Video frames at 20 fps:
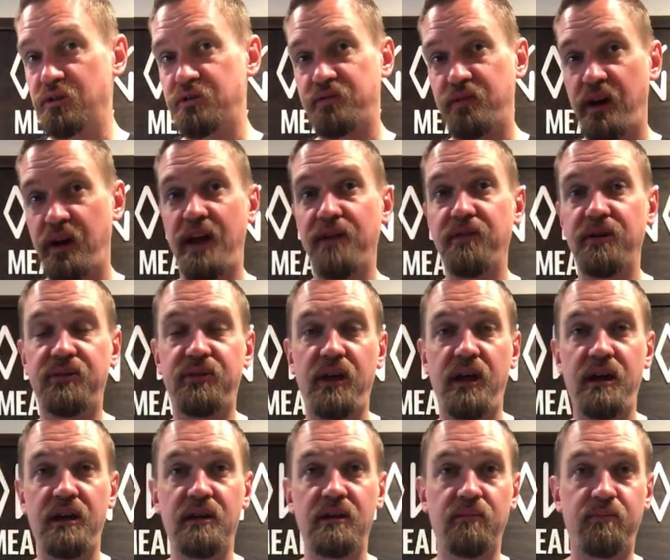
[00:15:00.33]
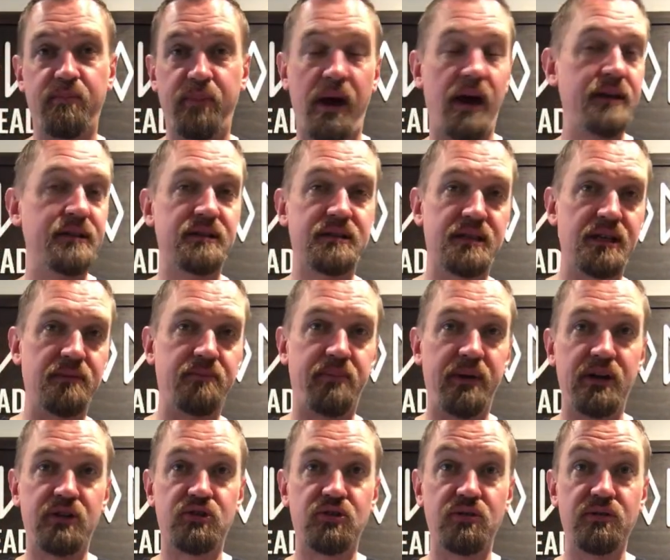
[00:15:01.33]
for everything, behind the scene
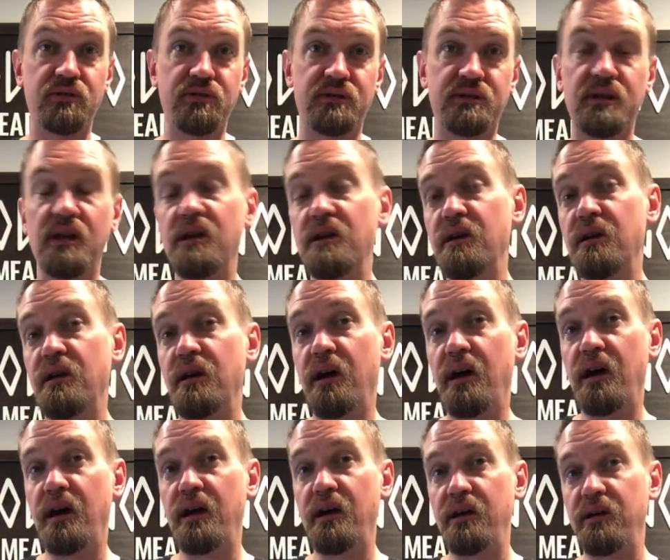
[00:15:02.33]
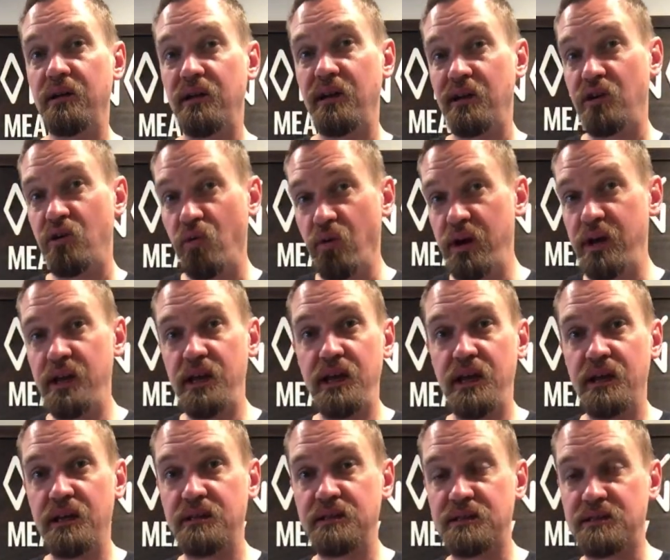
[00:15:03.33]
pictures,
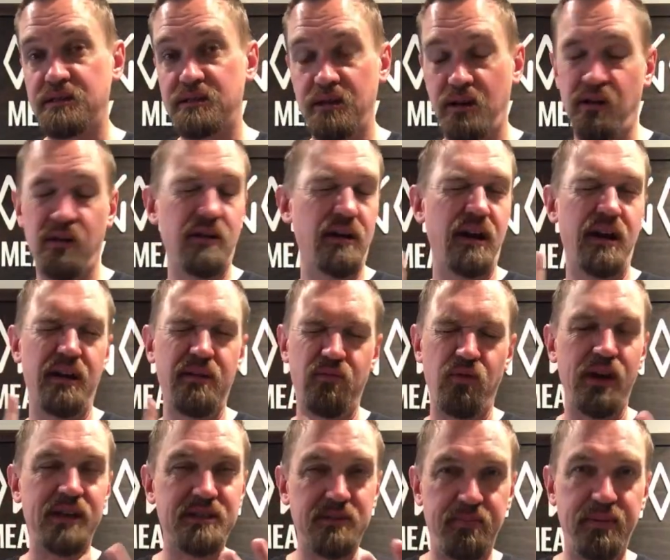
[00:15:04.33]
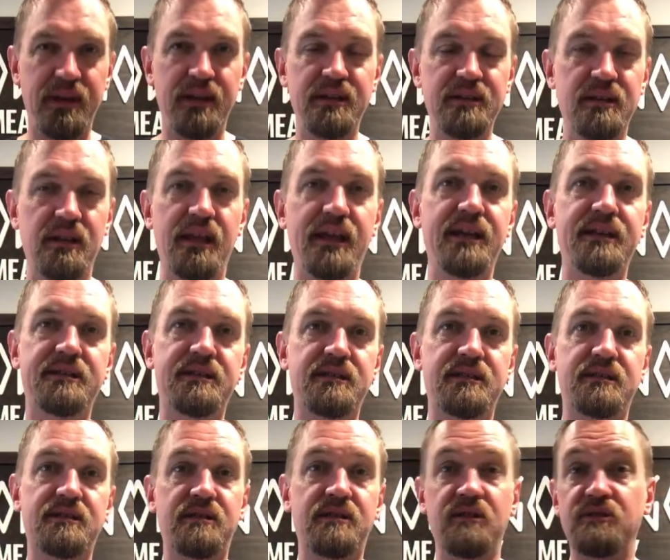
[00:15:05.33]
ingredients or recipe
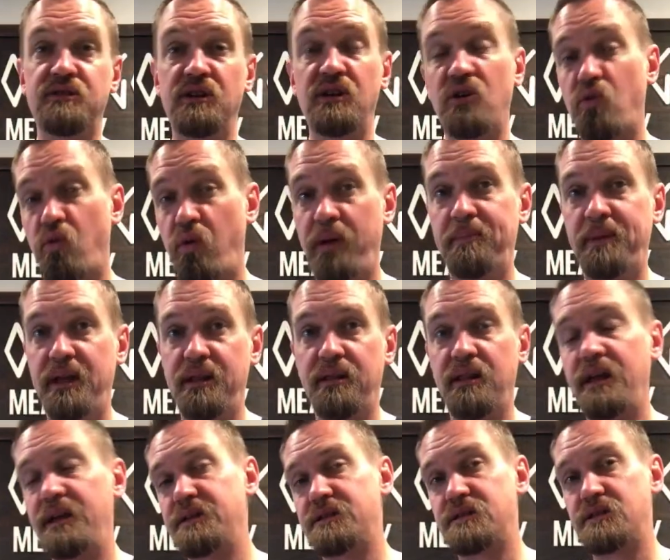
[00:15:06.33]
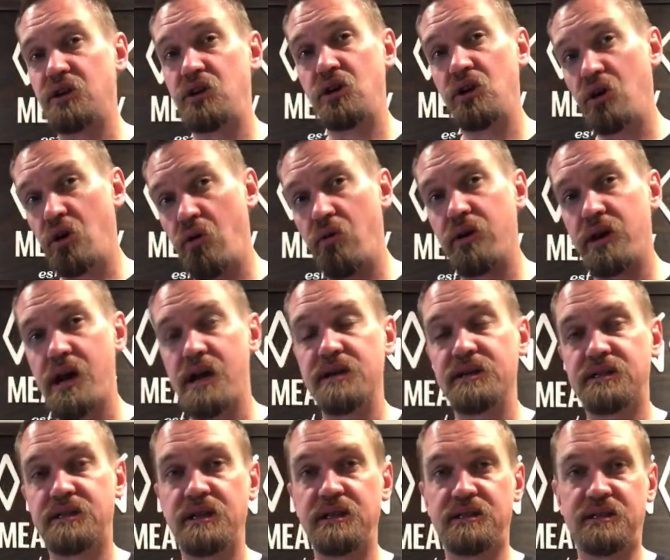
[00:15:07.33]
lists. There's an equipment list, so you can go and kind of
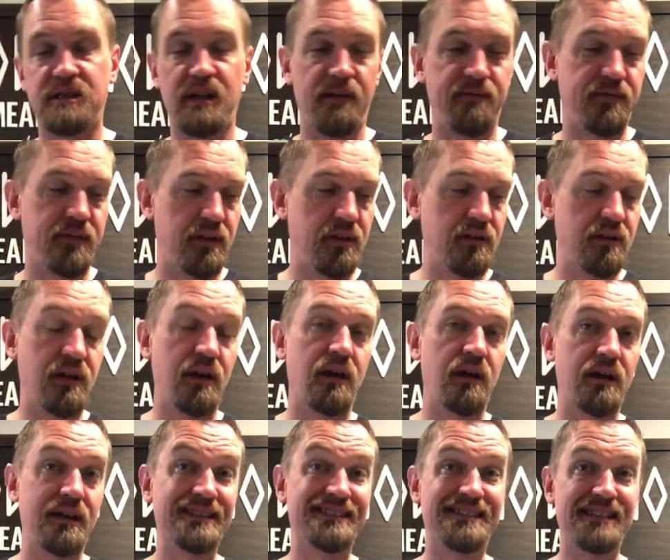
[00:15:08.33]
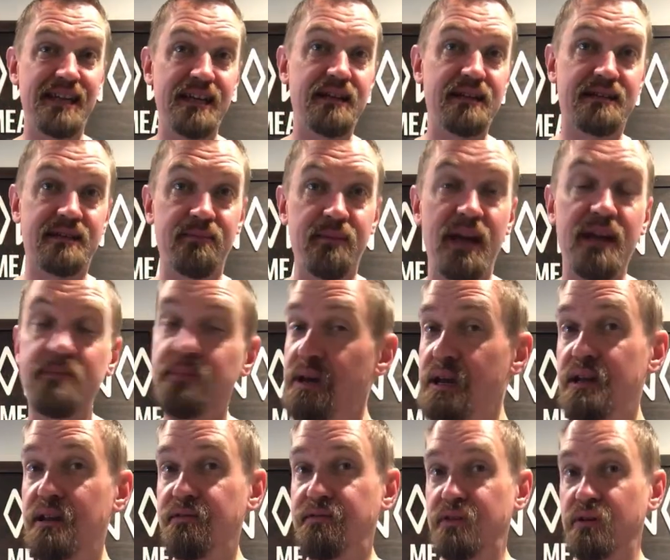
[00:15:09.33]
see stuff that is needed to make
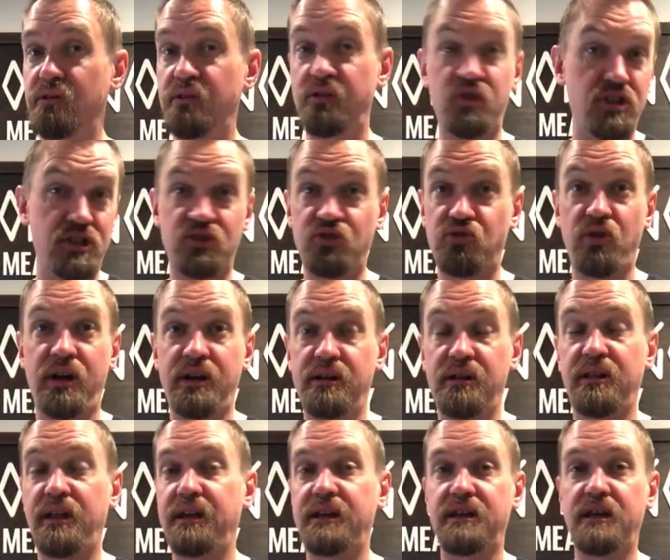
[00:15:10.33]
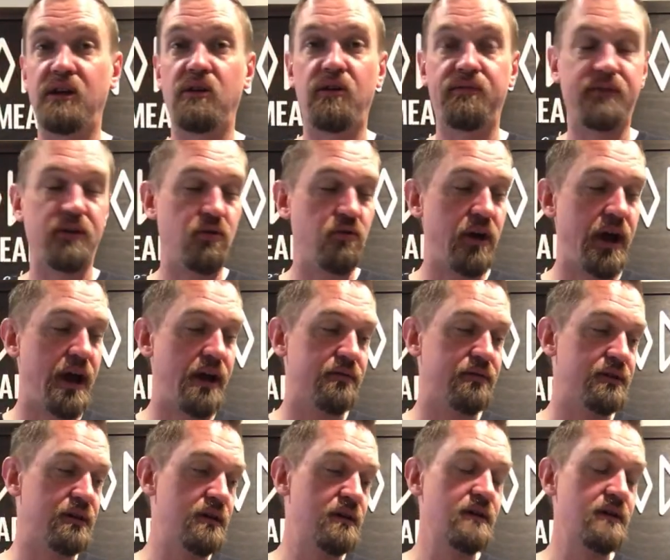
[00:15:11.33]
mead if you're just trying to like get off the ground.